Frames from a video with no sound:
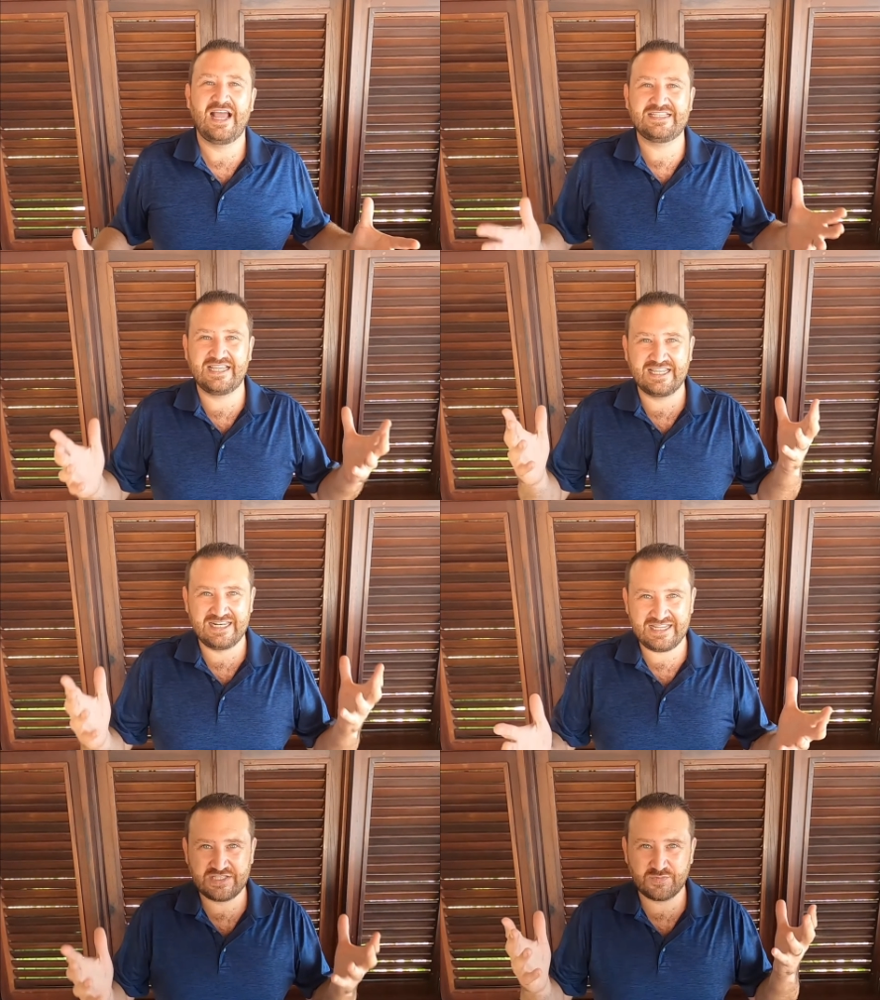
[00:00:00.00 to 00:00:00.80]
as it
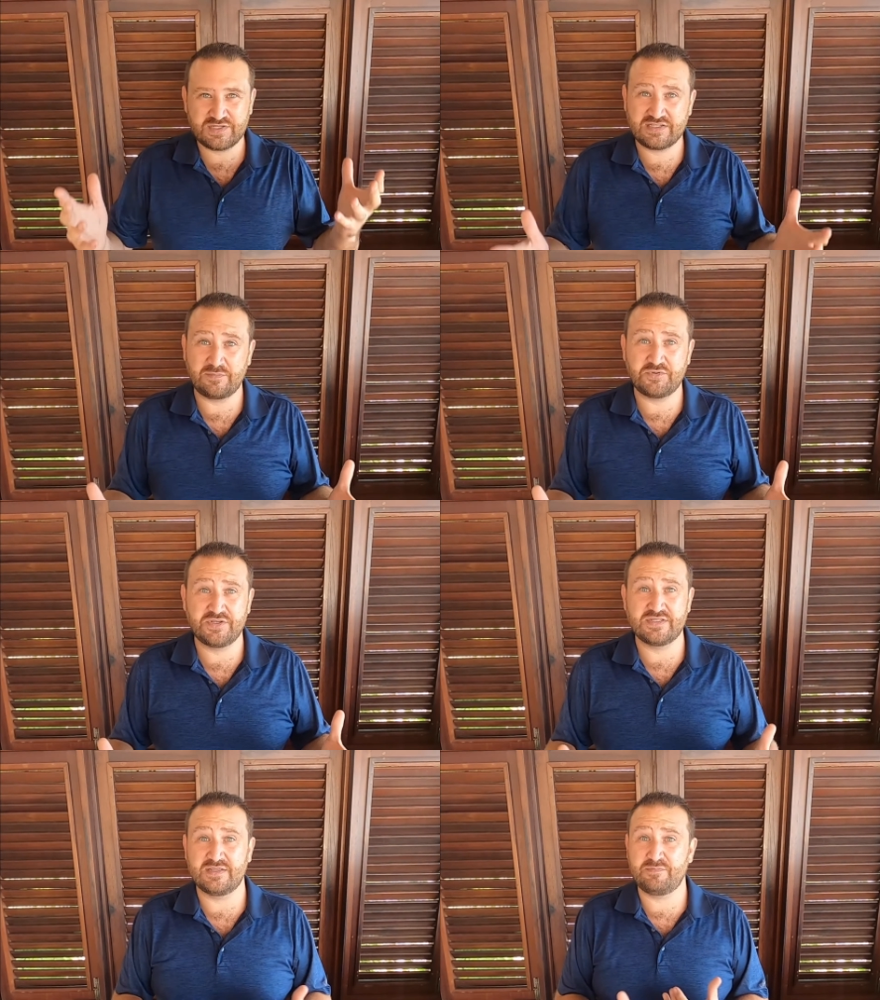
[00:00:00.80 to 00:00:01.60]
can lead to
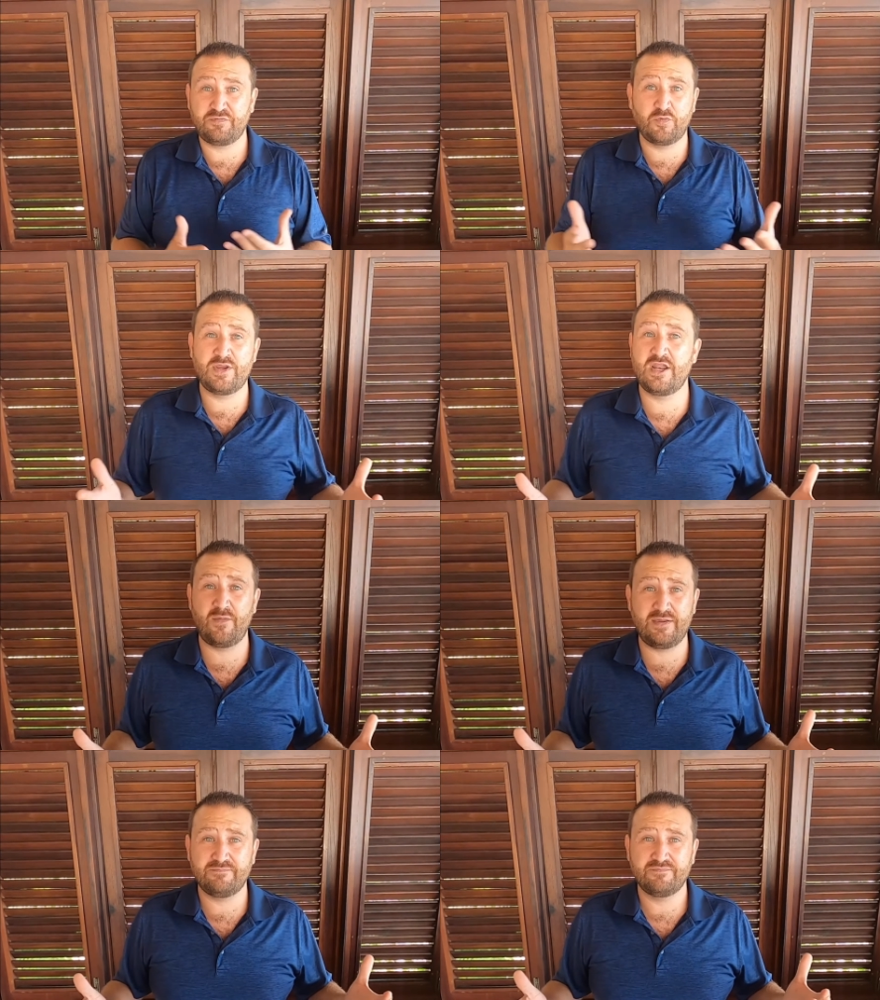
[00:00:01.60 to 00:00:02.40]
assumptions. And before we
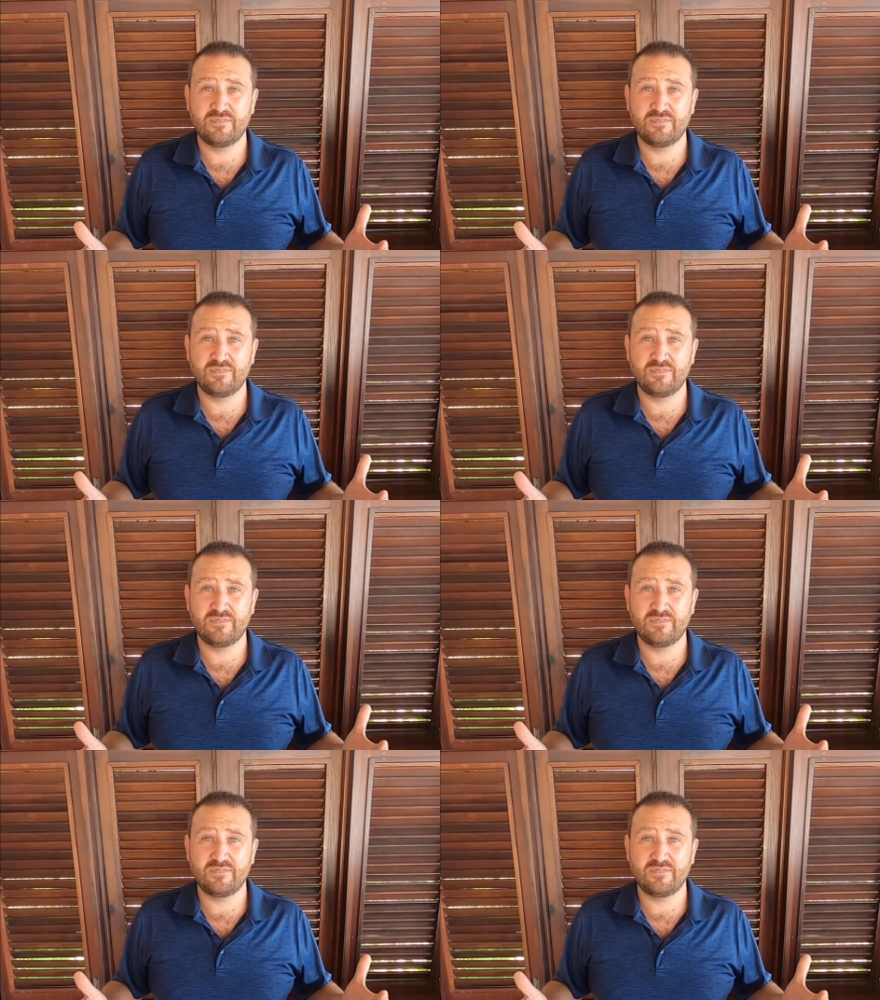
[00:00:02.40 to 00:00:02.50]
know it,